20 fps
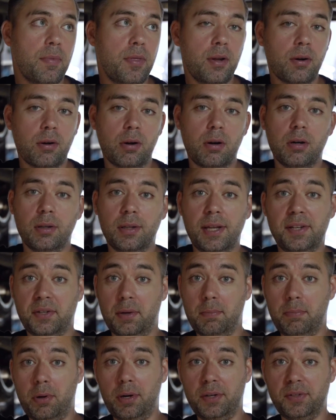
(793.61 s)
there are less
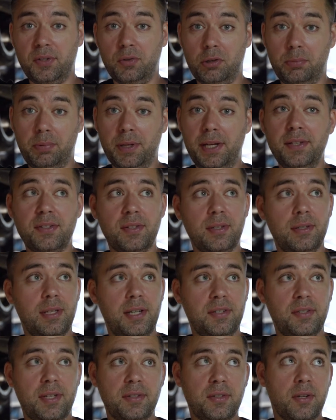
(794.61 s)
components to replace and
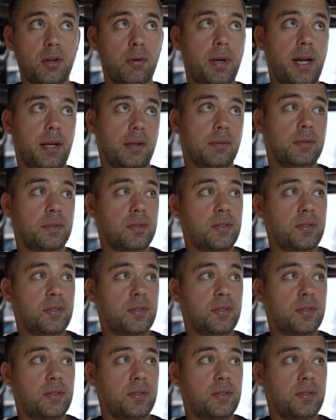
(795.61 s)
less things go bad.